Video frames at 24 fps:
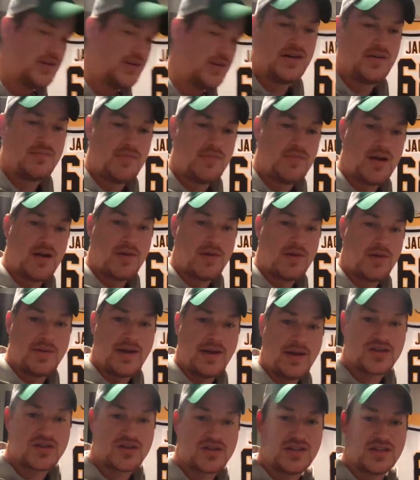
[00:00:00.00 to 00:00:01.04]
My mom
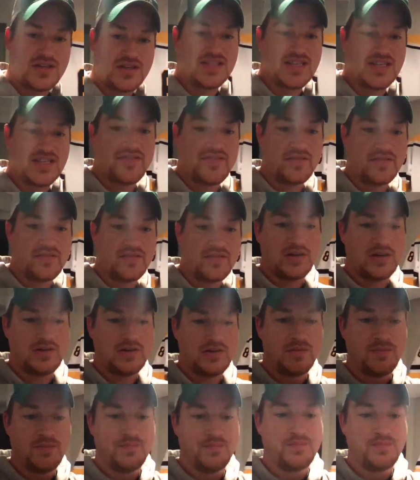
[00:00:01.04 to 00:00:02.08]
actually saved them all.
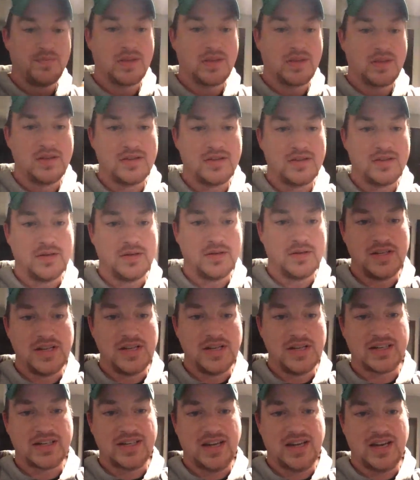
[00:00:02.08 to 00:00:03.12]
So
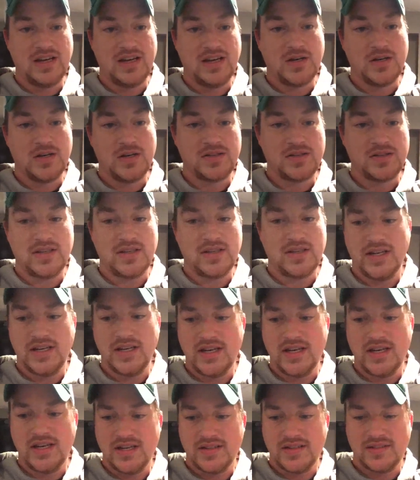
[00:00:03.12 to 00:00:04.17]
DuckTales, N E
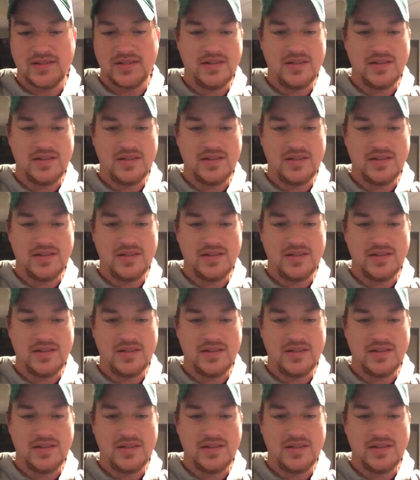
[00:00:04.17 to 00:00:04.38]
S.